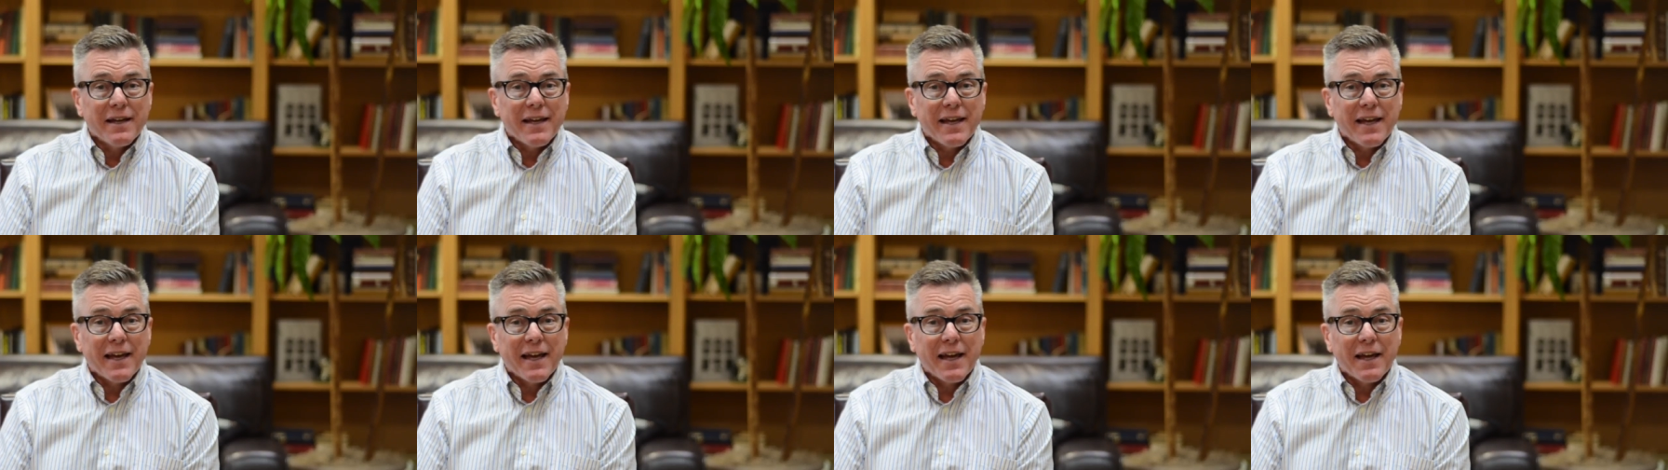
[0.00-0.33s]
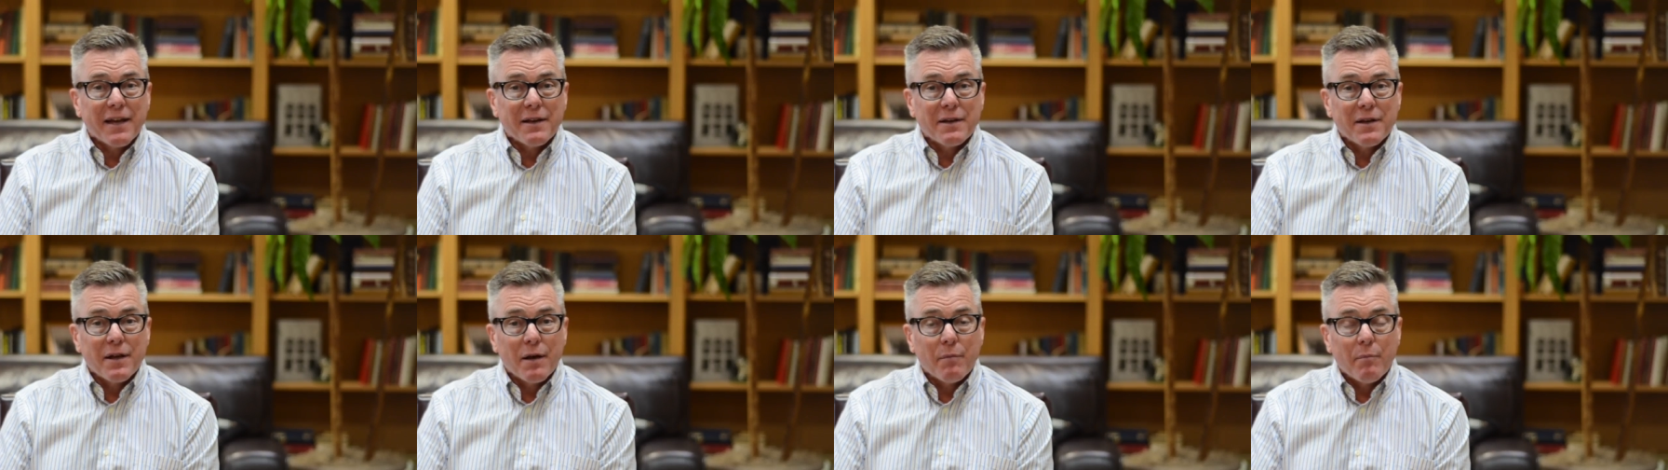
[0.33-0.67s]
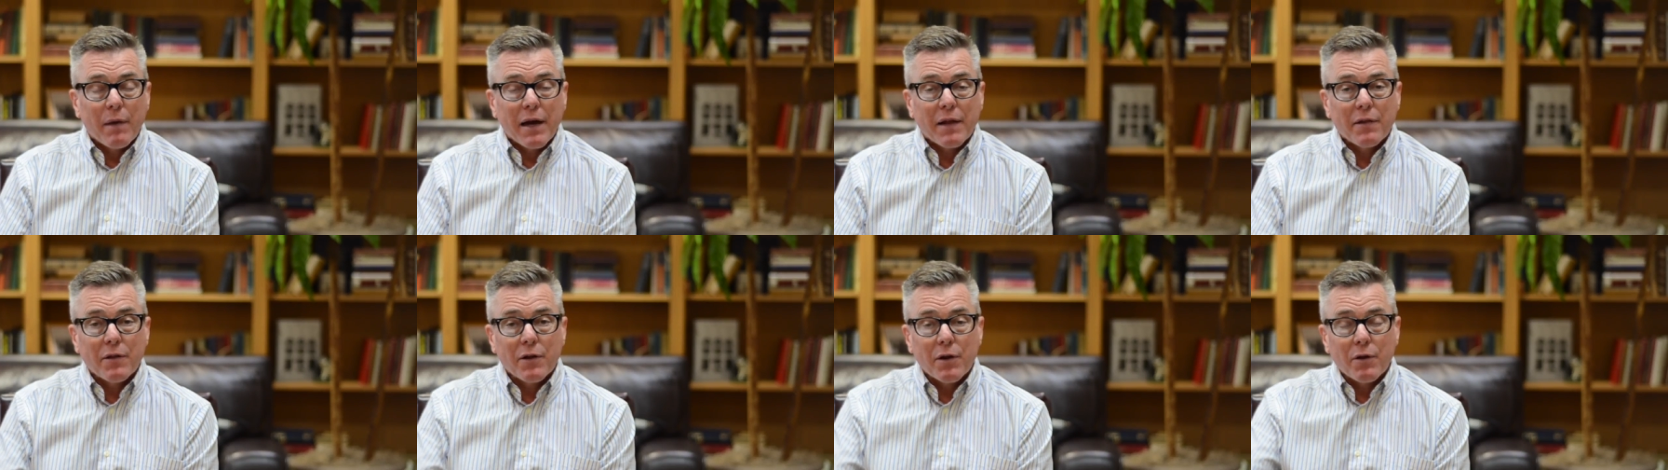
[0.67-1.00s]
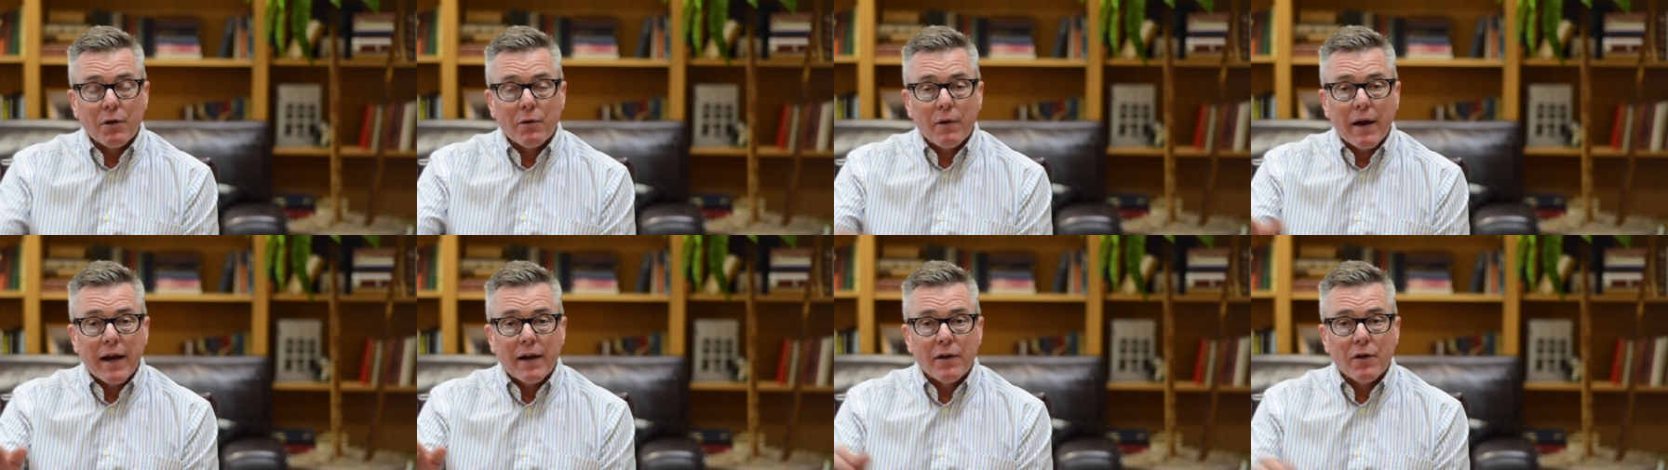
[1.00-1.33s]
And uh, my little
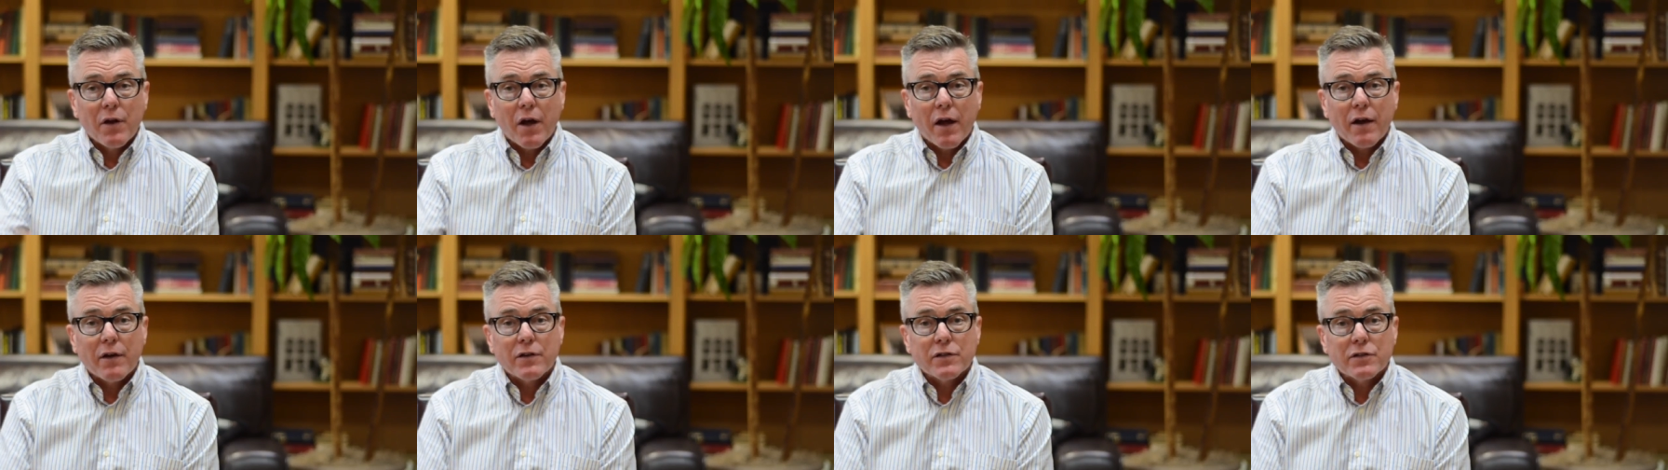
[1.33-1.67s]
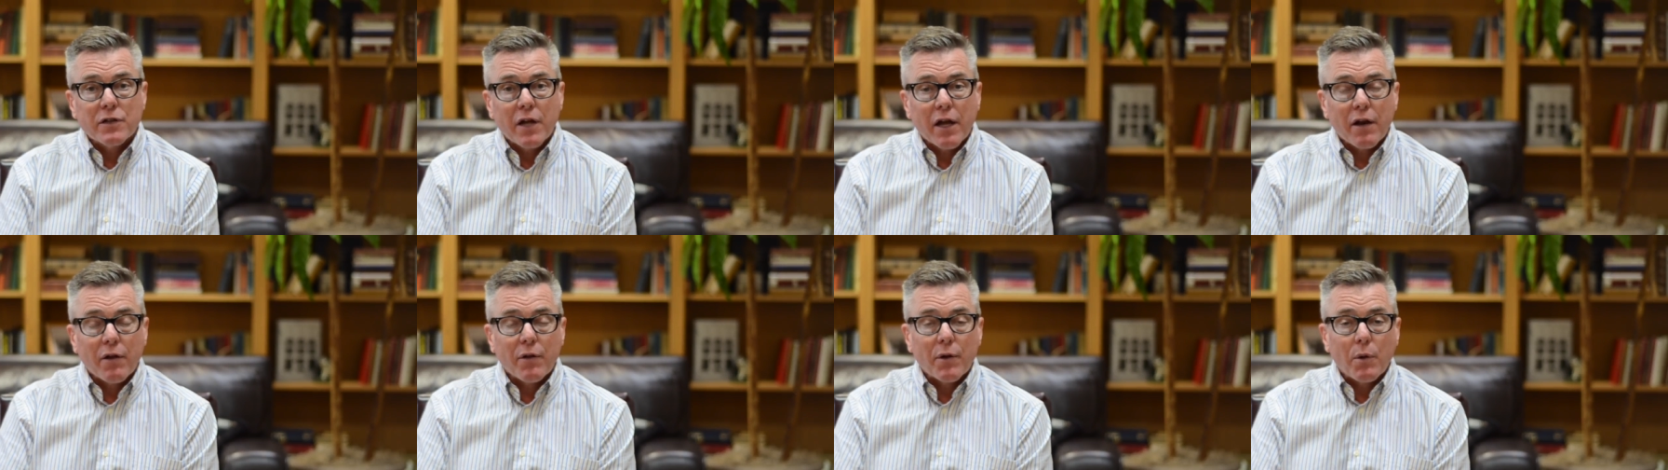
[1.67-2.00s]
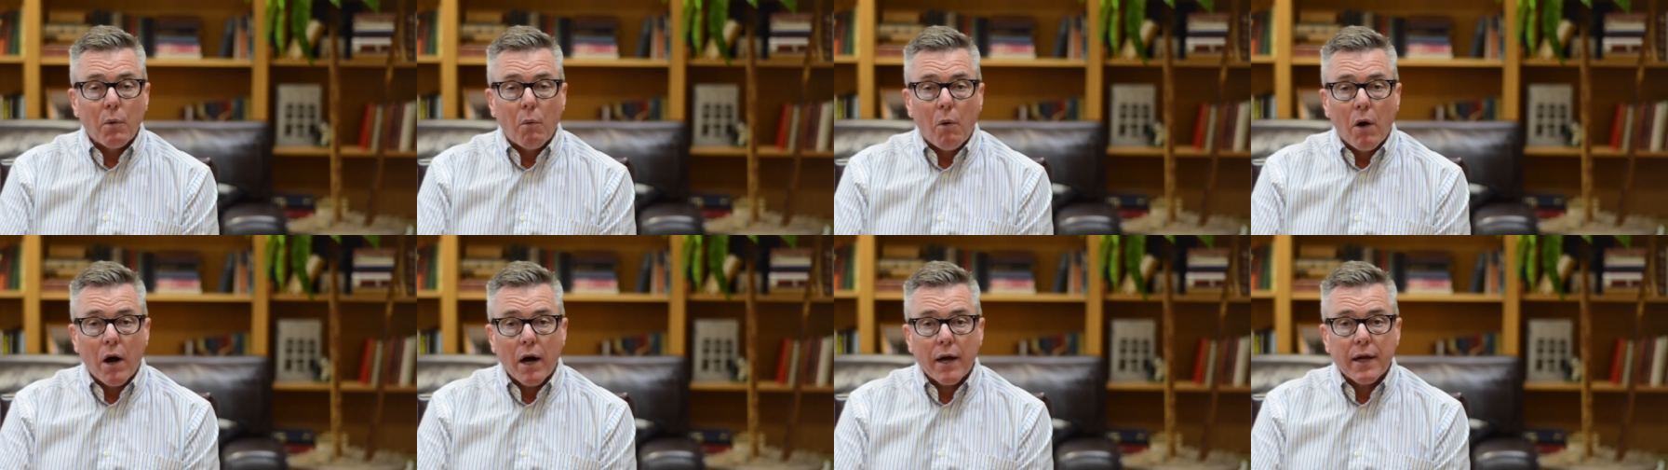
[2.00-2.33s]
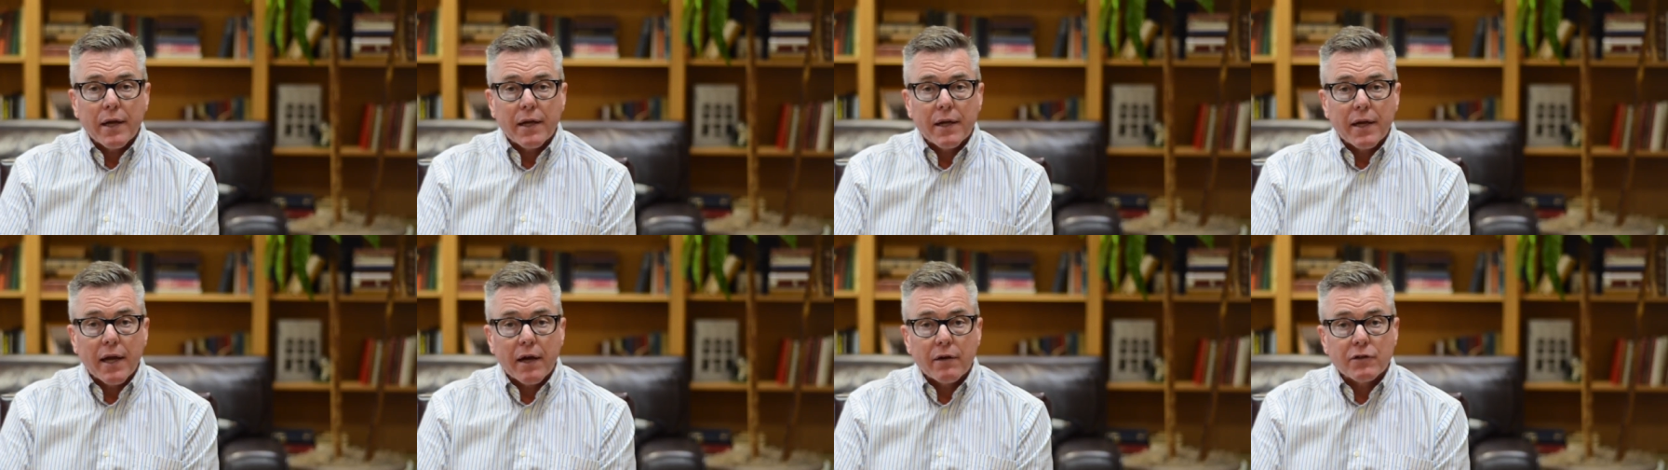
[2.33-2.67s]
granddaughter's not only walking now,